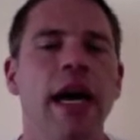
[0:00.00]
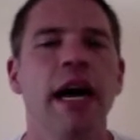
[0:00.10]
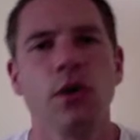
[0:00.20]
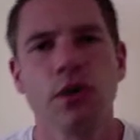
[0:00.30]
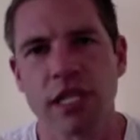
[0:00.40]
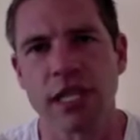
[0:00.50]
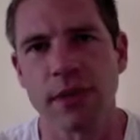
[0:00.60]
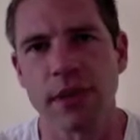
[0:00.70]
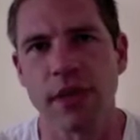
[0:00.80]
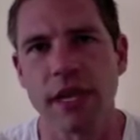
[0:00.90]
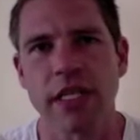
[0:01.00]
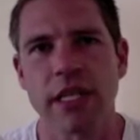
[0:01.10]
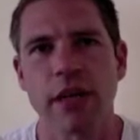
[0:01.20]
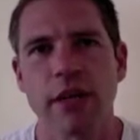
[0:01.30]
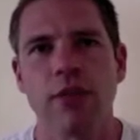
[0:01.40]
and also some of the things
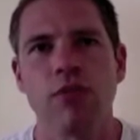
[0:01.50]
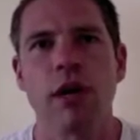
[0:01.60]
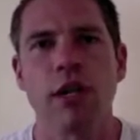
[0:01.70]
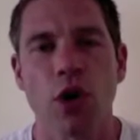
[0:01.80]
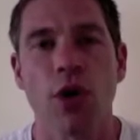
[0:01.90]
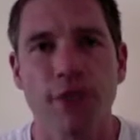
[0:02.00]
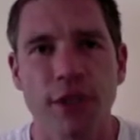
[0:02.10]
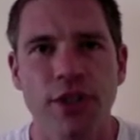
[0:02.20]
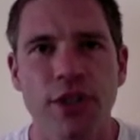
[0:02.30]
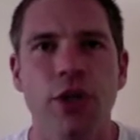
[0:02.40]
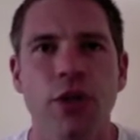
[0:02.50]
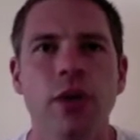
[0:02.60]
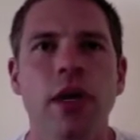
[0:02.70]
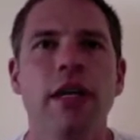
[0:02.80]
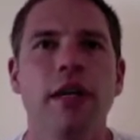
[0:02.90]
that runners often do,